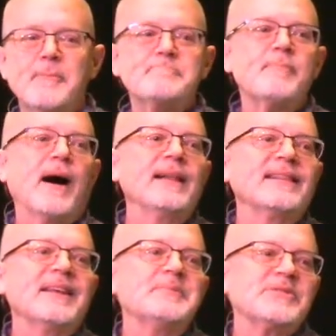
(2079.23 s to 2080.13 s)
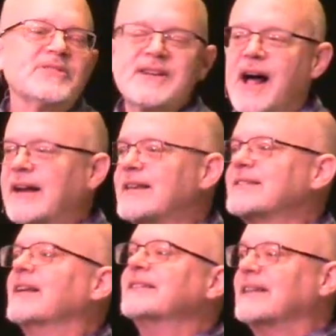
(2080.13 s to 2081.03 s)
My lips are not
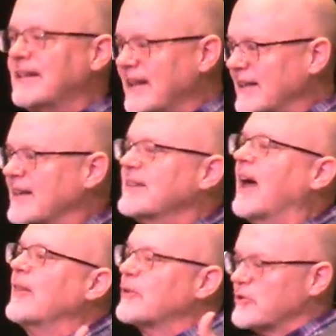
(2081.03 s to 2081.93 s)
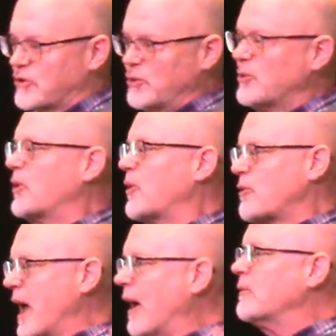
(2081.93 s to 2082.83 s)
as unclean as others who
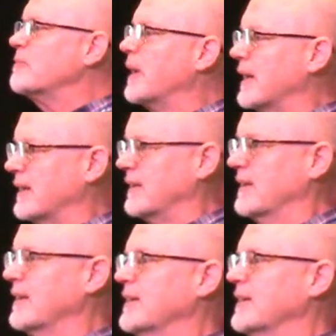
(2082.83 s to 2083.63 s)
are around me.